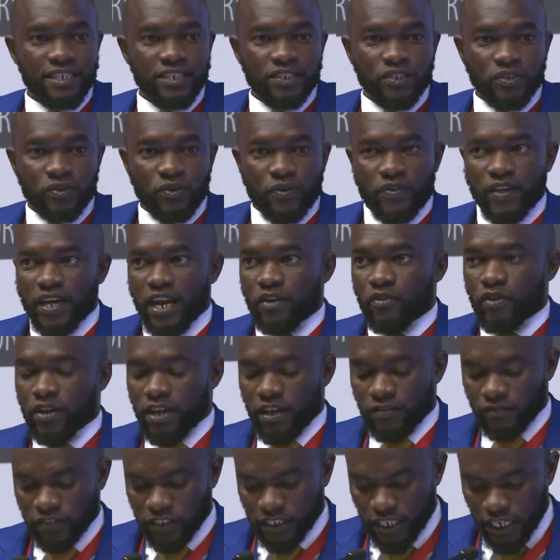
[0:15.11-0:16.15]
so that I don't
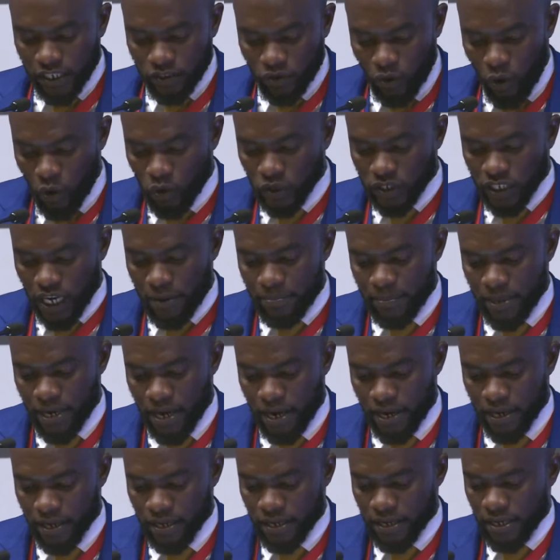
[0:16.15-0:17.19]
have to take the whole time
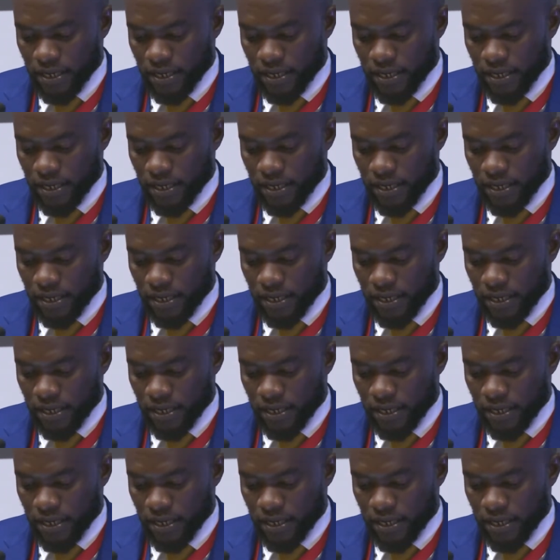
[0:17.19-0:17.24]
here.